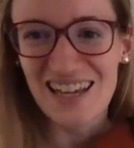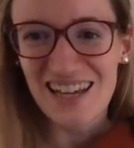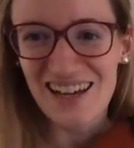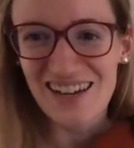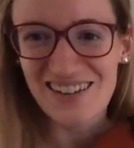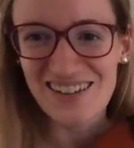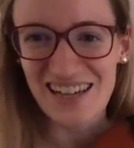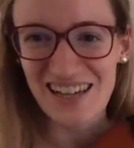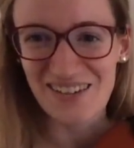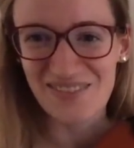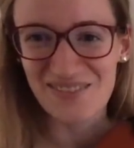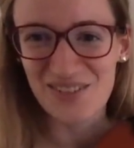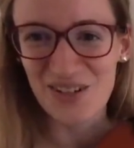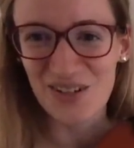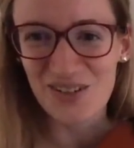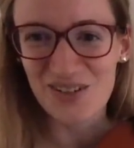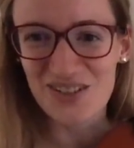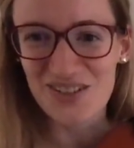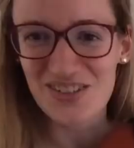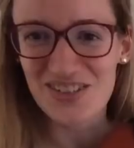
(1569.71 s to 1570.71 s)
Okay, I'm
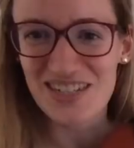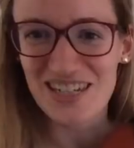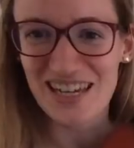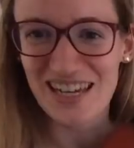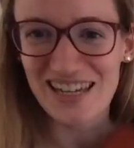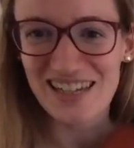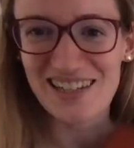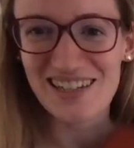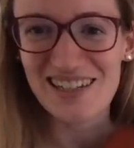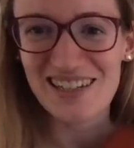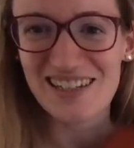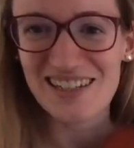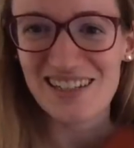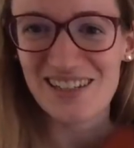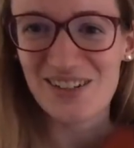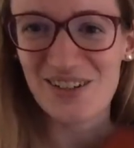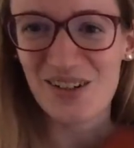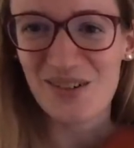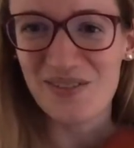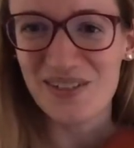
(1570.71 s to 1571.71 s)
going to check
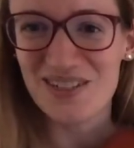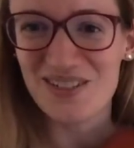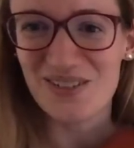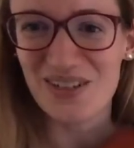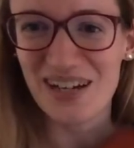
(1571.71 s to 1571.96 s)
the comments